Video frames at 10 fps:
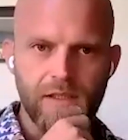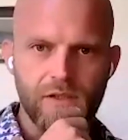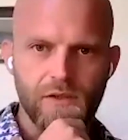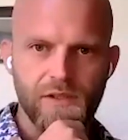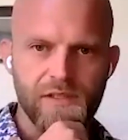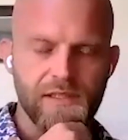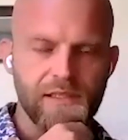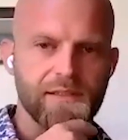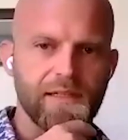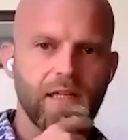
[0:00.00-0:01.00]
And so there's an
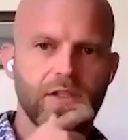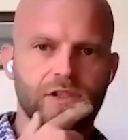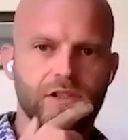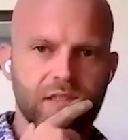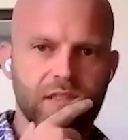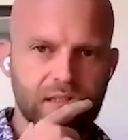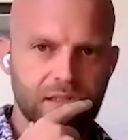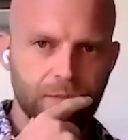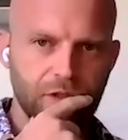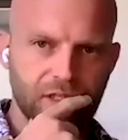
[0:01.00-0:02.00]
intelligence that's
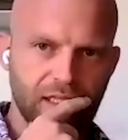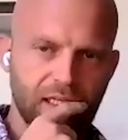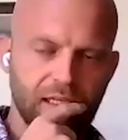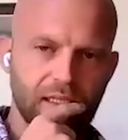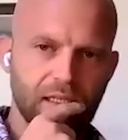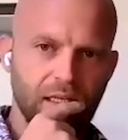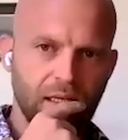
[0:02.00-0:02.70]
communicating